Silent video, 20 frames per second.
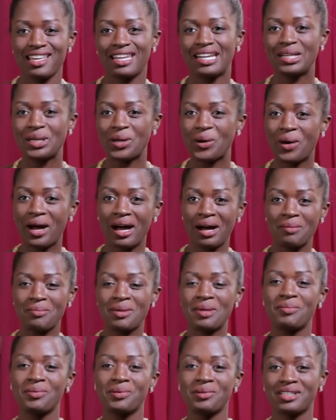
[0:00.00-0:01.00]
I didn't know how
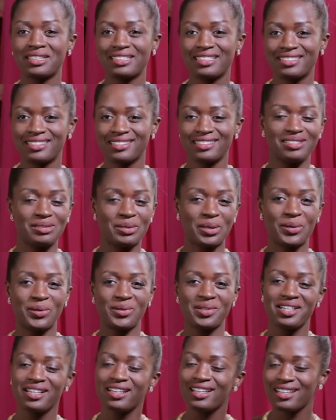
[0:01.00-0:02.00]
people were gonna, you
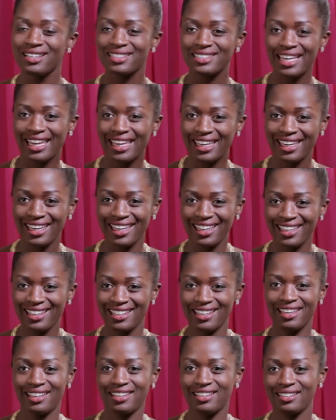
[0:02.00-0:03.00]
know, take
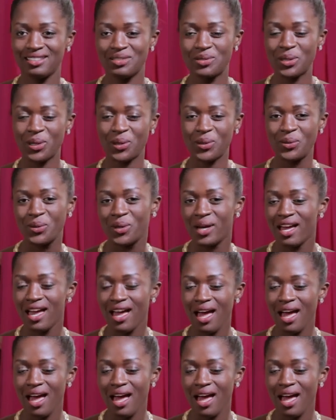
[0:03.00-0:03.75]
it, and you know.